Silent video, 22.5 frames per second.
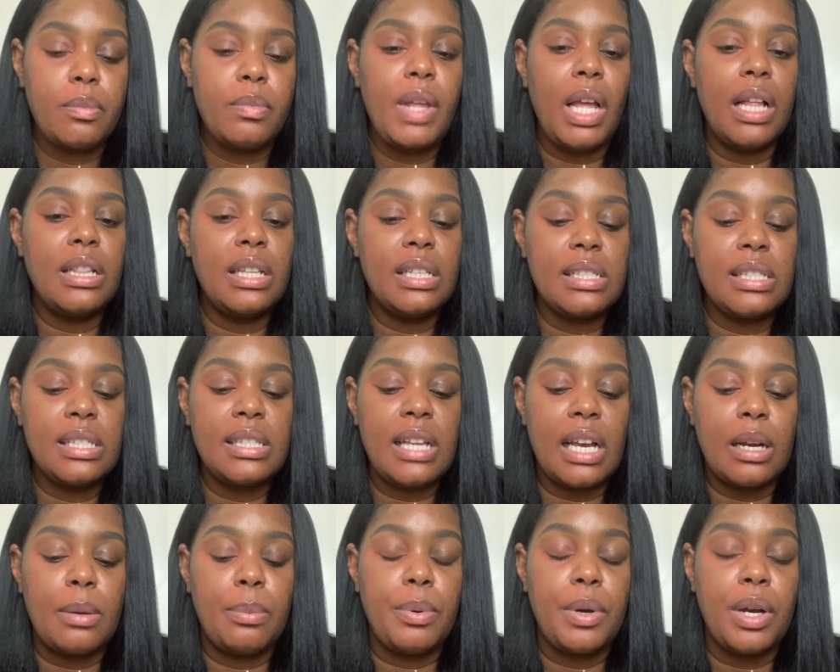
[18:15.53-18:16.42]
This is
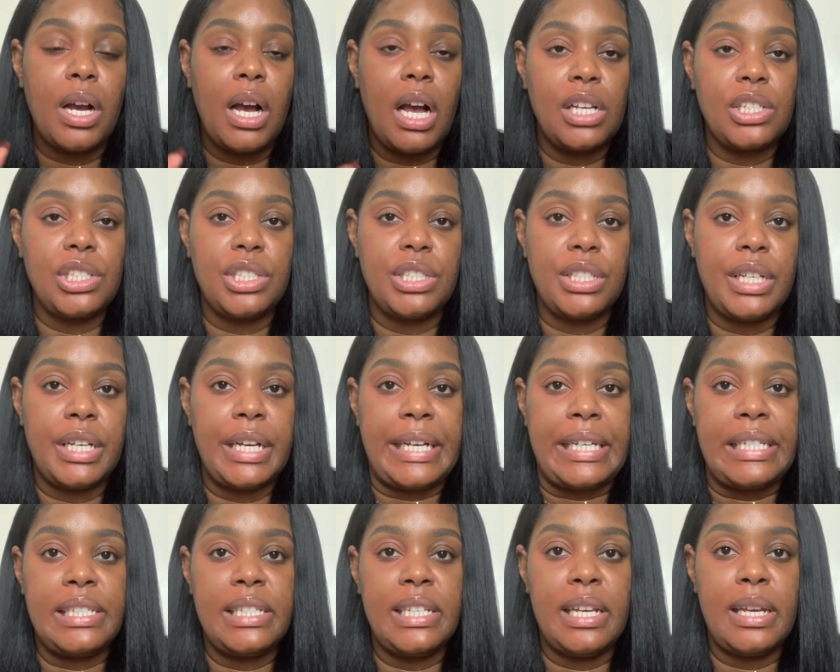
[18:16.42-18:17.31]
like a
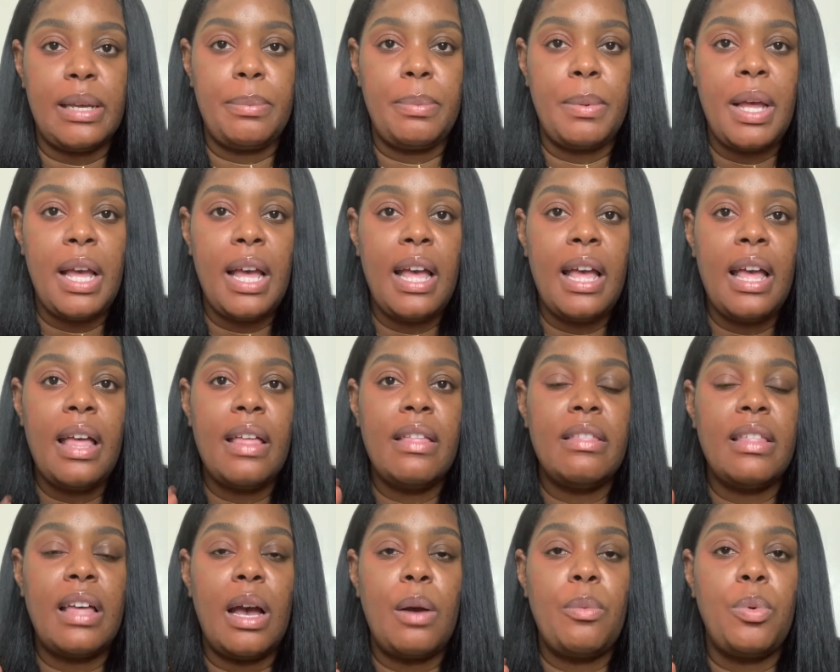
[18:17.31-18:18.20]
precautionary tip
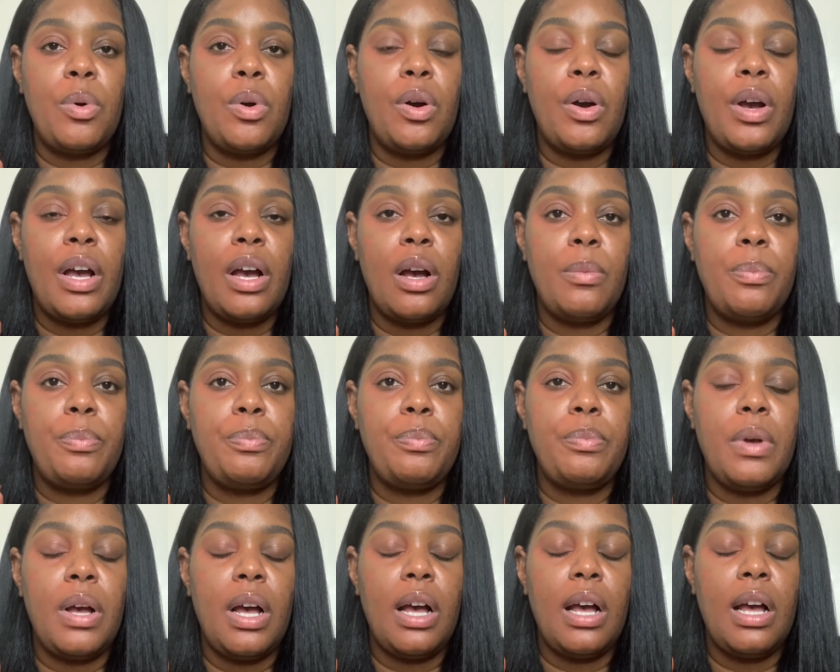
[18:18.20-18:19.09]
that will help
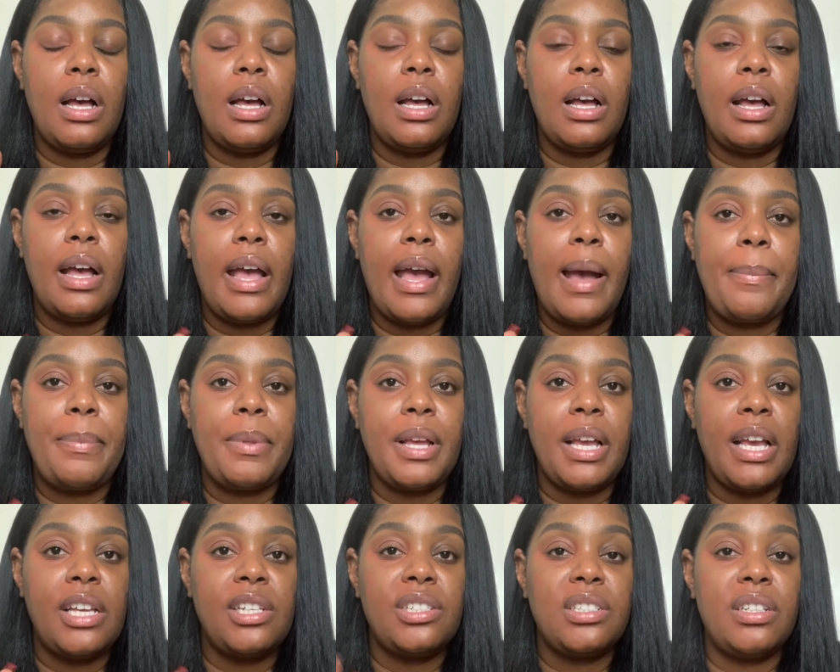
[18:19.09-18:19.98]

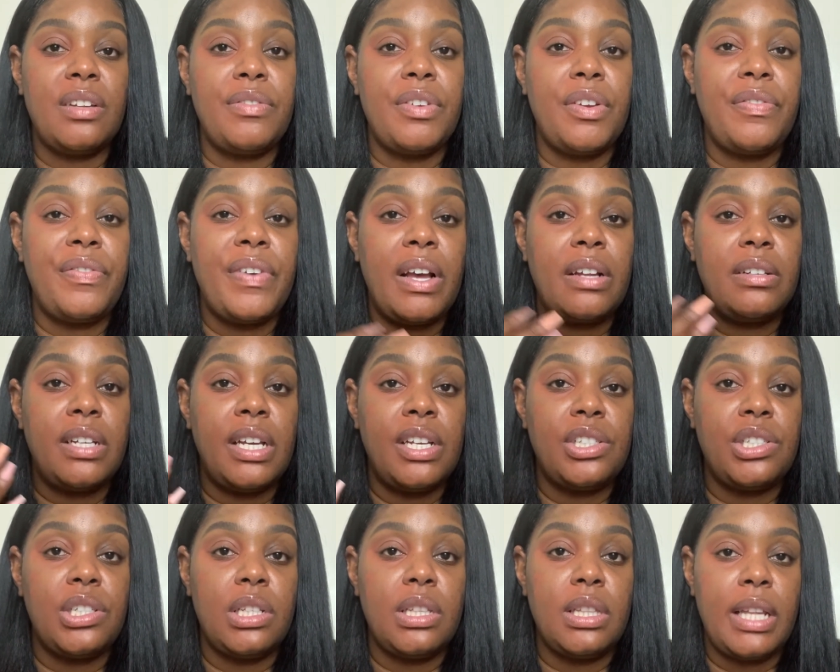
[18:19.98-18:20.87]
application of your
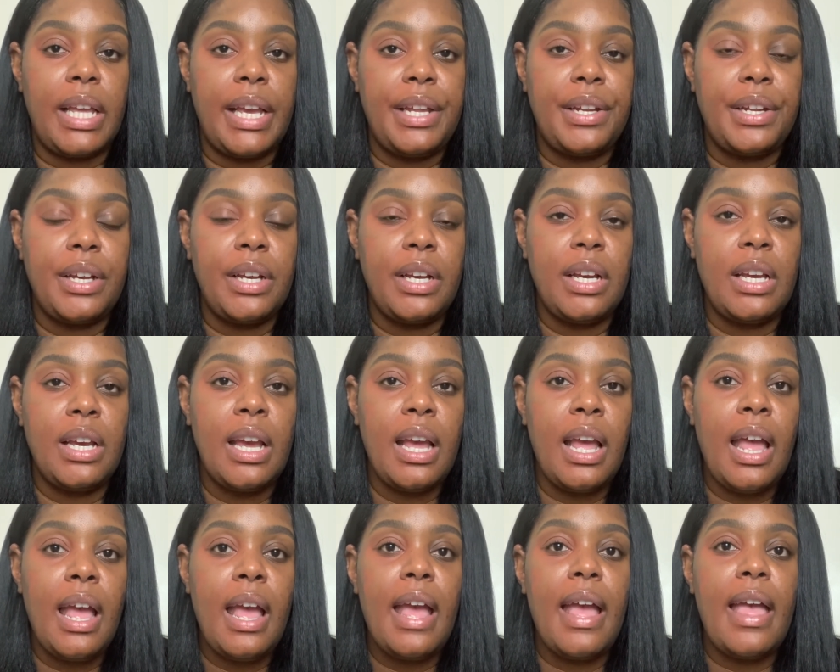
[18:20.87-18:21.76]
foundation later,
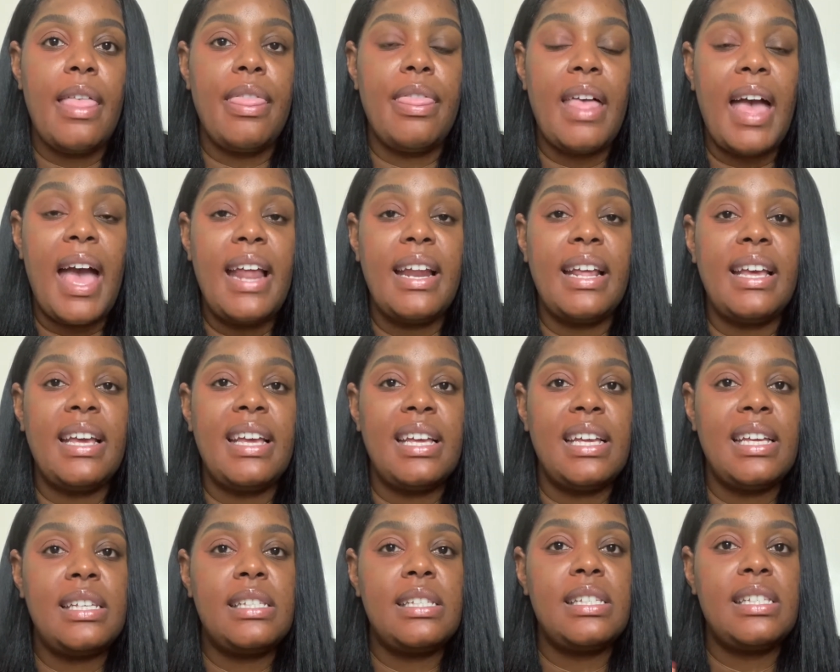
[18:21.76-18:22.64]
and that
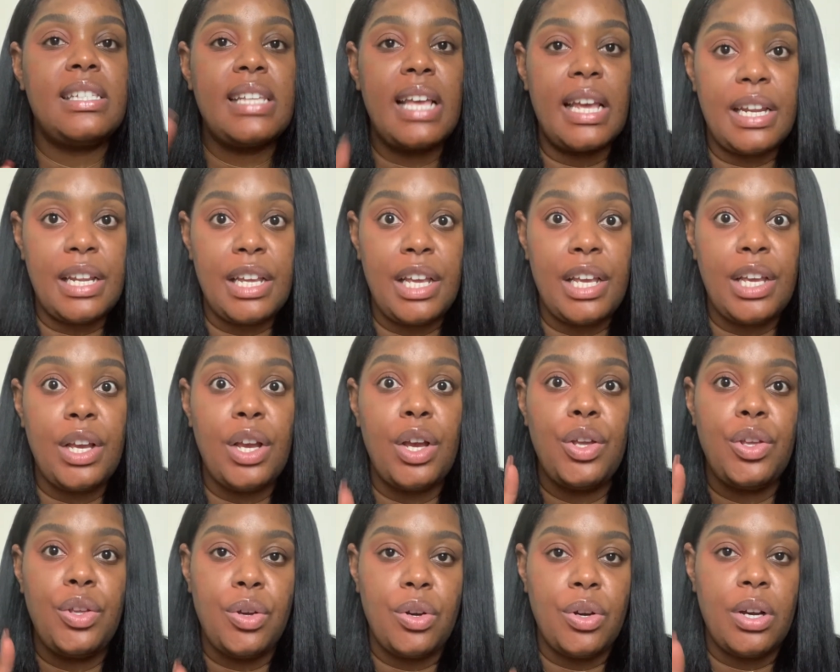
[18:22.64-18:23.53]
is setting
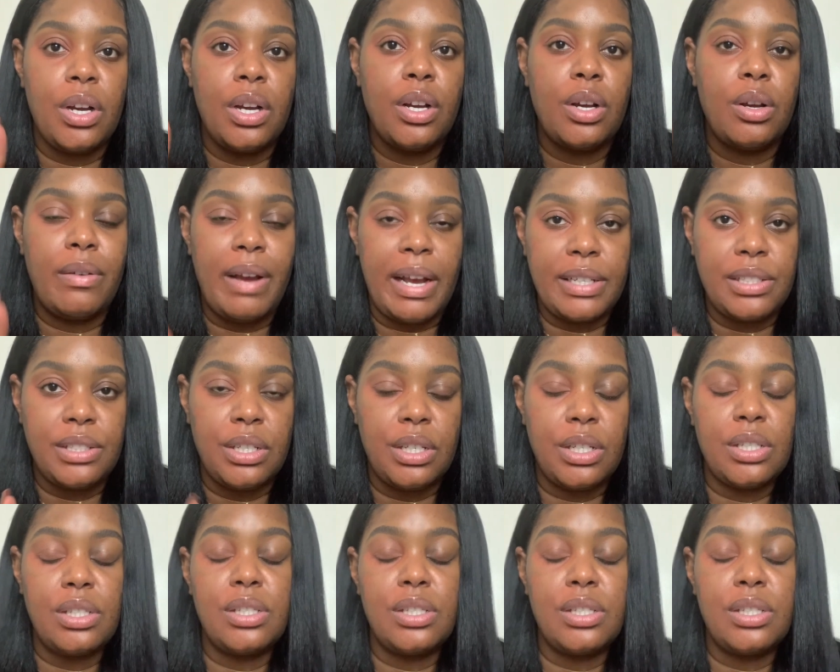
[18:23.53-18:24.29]
your corrector.